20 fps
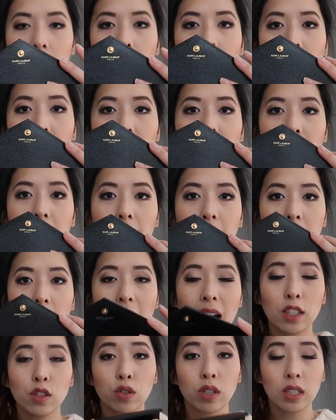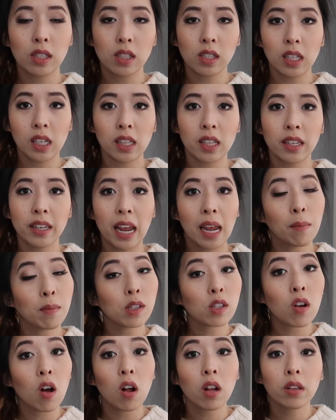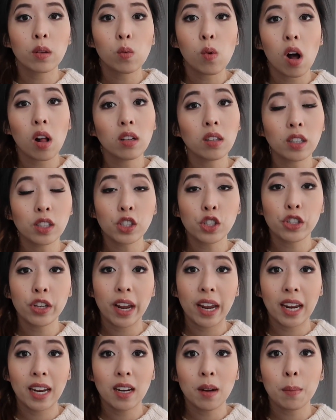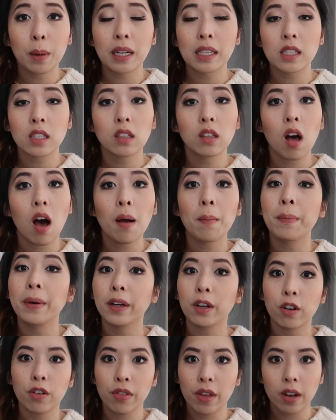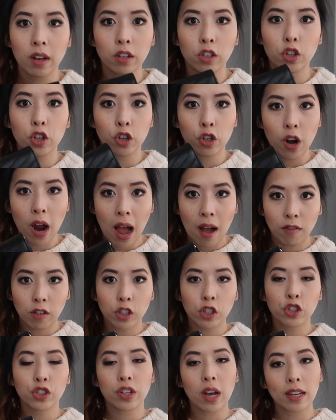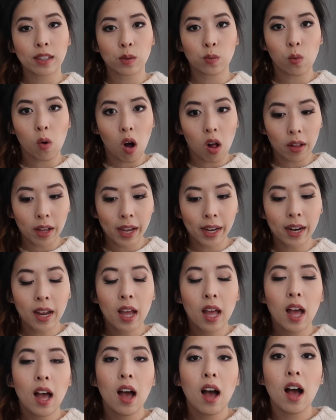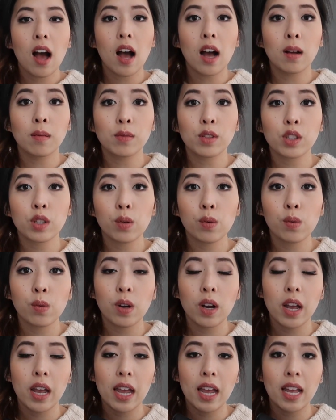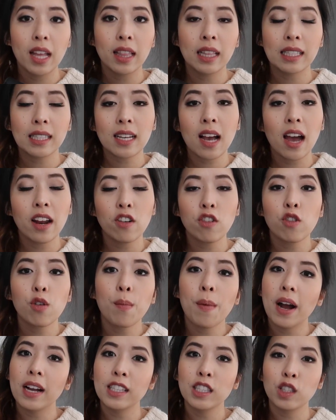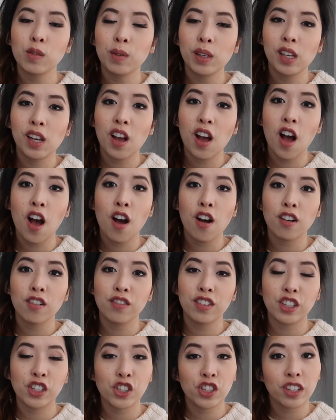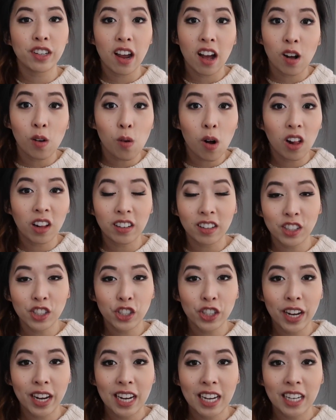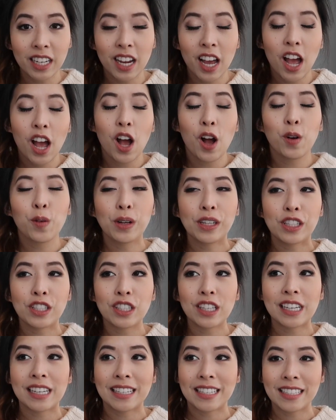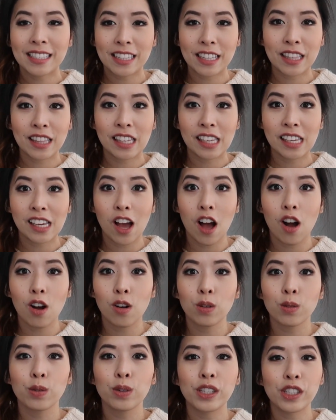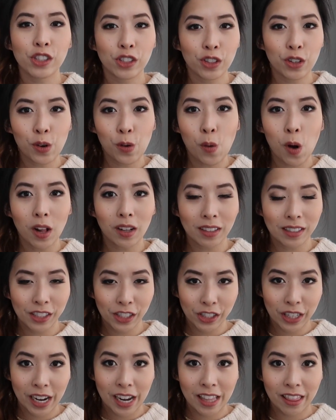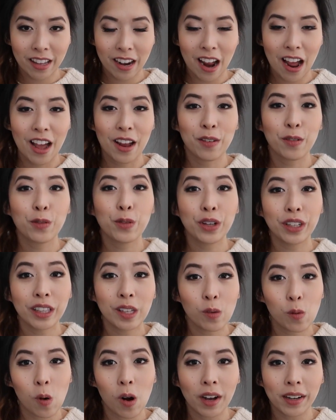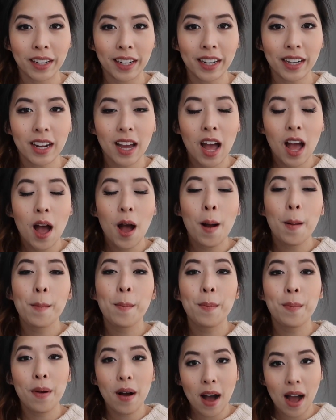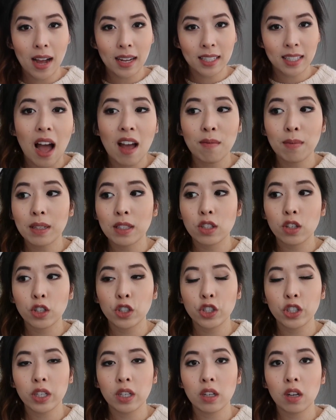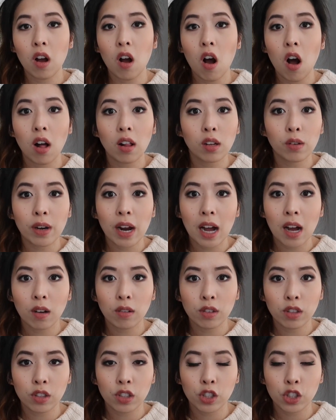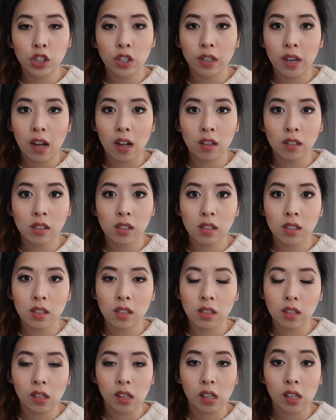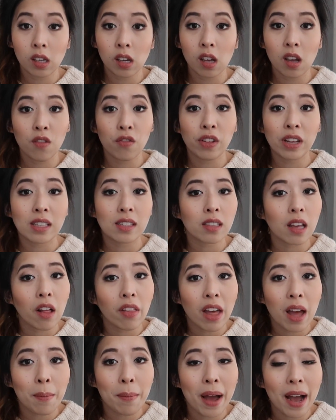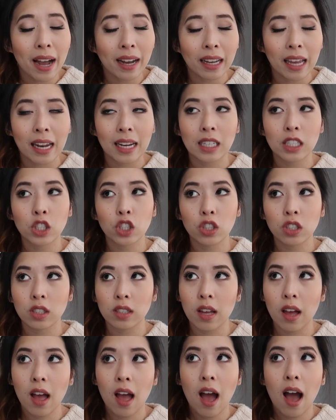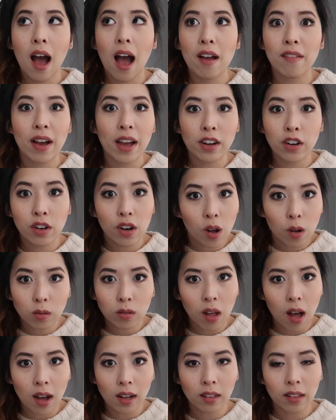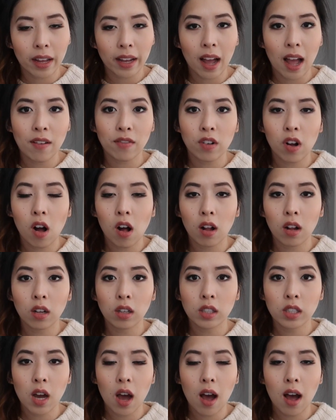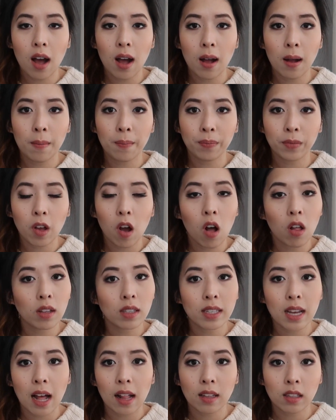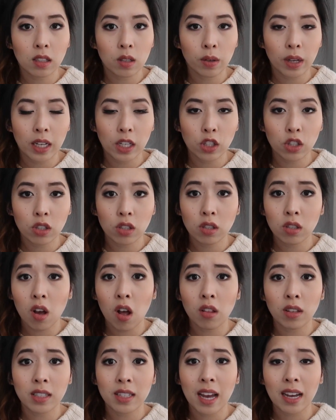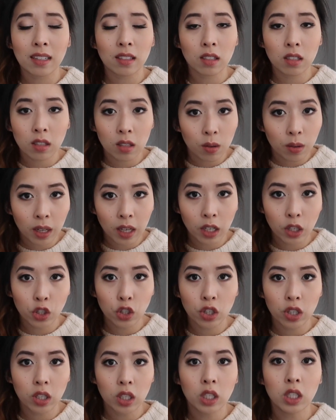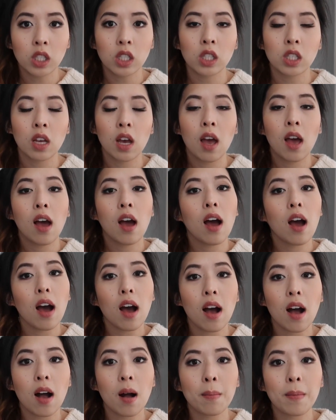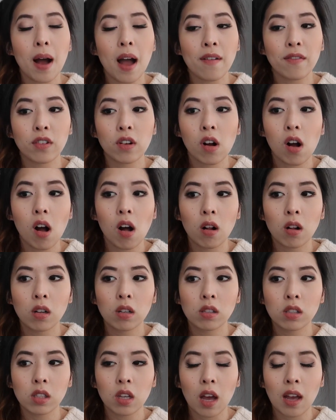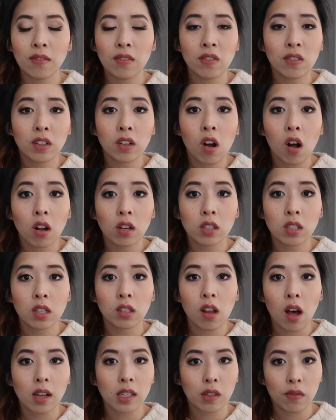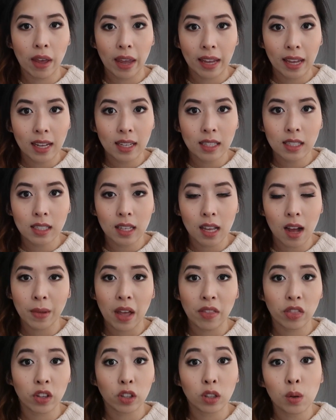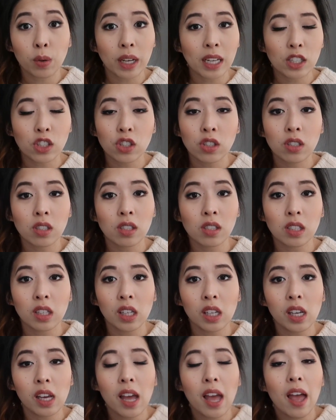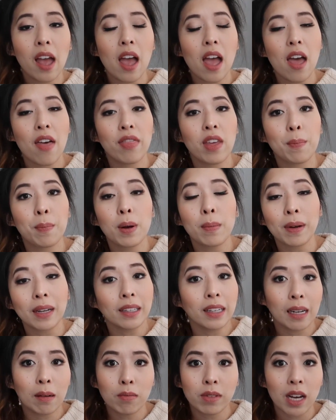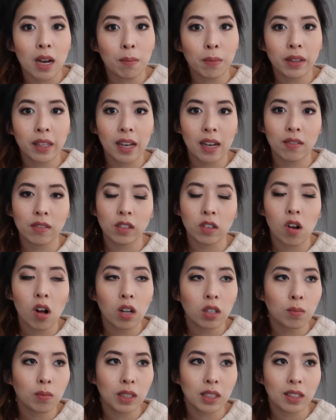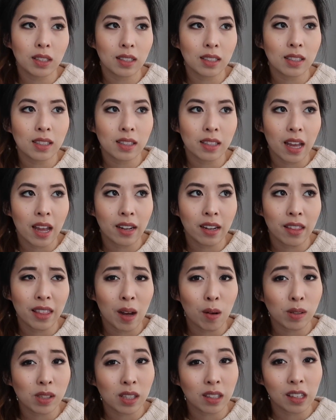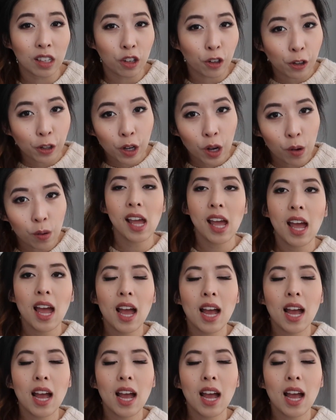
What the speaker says: And then, as you can see, the name is called the Wallet on Chain, but it's a lot bigger than your average size wallet. So this kind of reminds me of the Chanel Wallet on Chain, which is the original Wallet on Chain that I really wanted. But I've been searching all around the Chanel's to see if they sell that bag, and it's just, I've had no luck. Like, I've called all the Dallas locations, all the Texas locations. I've even called to Las Vegas at their location to see, and they put my name down, but they haven't called me since then, and that was a year ago.